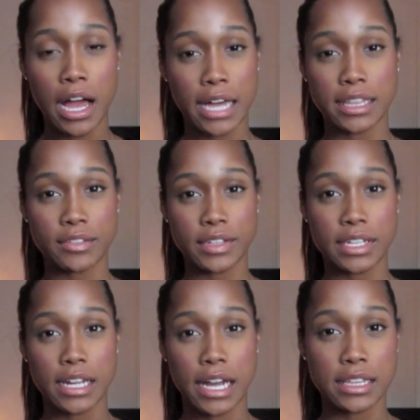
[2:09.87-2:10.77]
I love
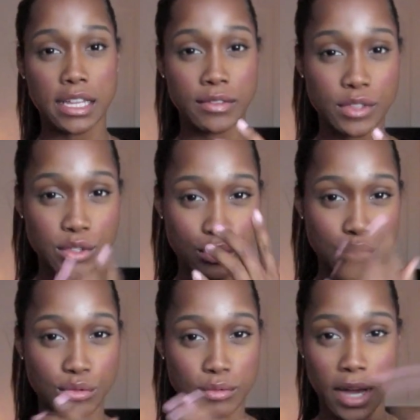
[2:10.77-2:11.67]
it. I love
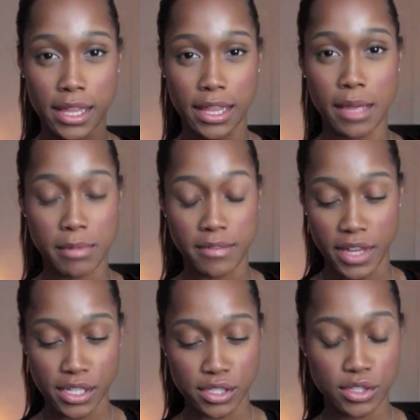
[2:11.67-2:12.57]
to highlight my
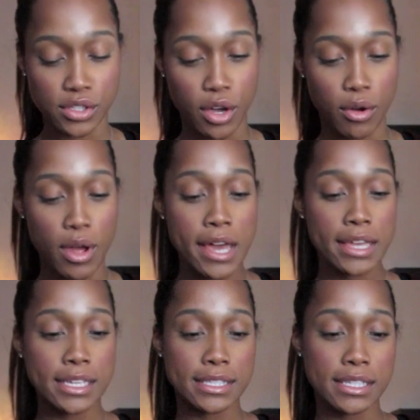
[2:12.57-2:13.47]
face. So
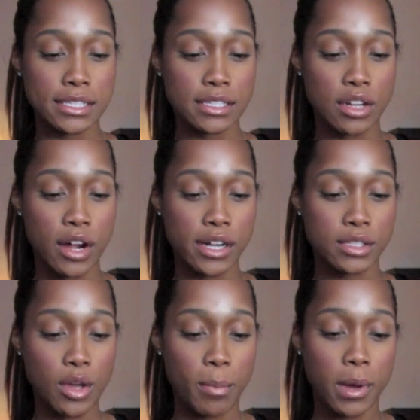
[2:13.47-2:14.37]
this is the
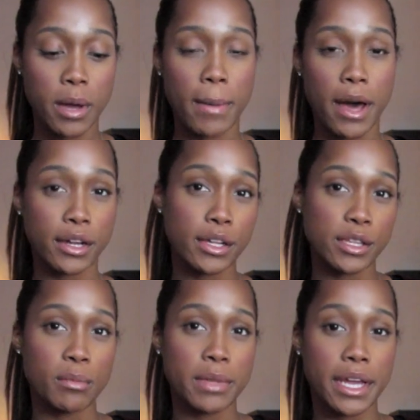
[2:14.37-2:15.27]
NARS Copacabana
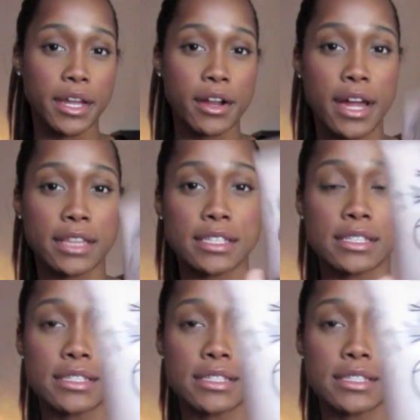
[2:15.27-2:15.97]
Illuminator, and this